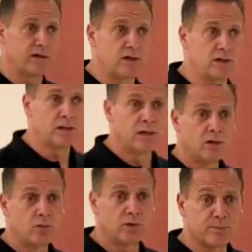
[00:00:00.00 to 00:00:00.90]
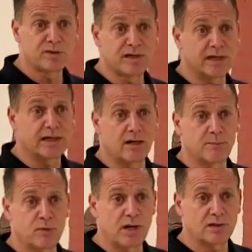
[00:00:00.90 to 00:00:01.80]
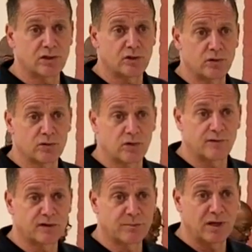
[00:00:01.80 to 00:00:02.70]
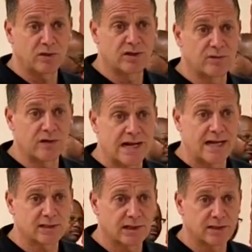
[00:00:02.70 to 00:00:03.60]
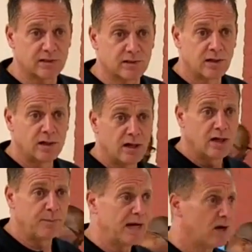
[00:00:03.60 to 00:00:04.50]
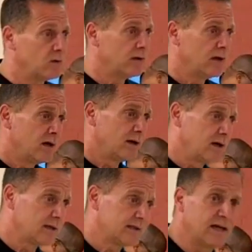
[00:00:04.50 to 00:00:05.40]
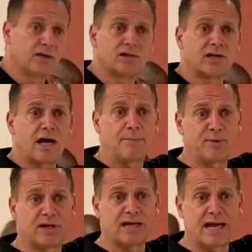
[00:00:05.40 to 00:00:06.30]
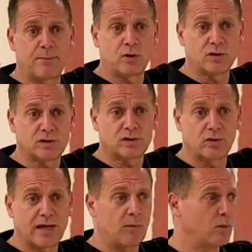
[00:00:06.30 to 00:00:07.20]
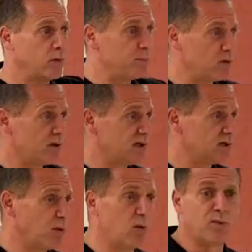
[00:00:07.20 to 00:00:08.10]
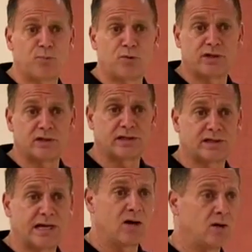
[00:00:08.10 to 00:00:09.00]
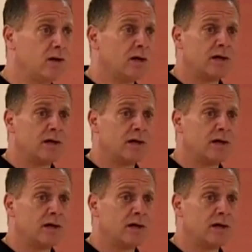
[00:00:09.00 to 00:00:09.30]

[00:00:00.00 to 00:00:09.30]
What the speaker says: here with the Passaic County Prosecutor's Office about different assets, about telescopic cameras, so that when we put these mobile precincts out,